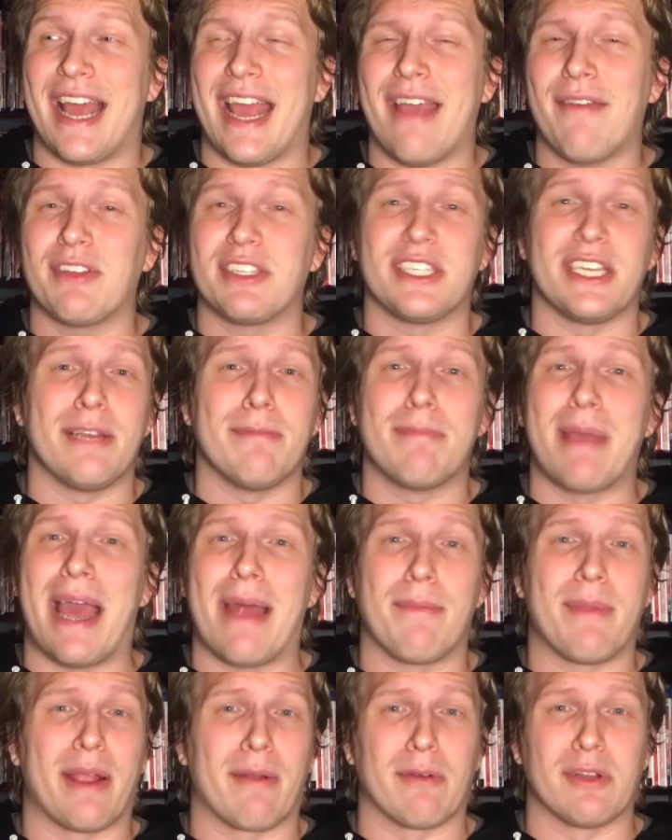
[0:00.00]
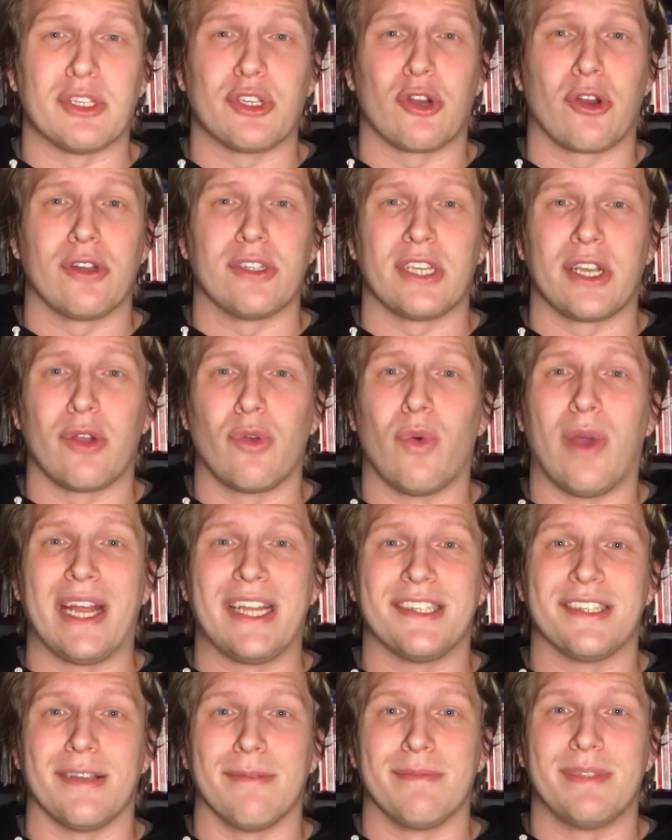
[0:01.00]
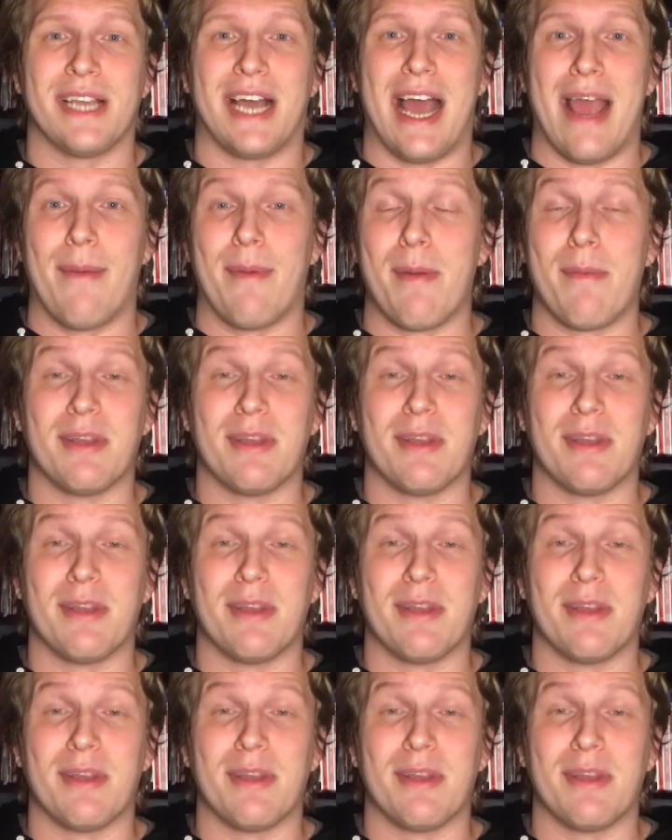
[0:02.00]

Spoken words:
I haven't seen Batman Returns in quite some time,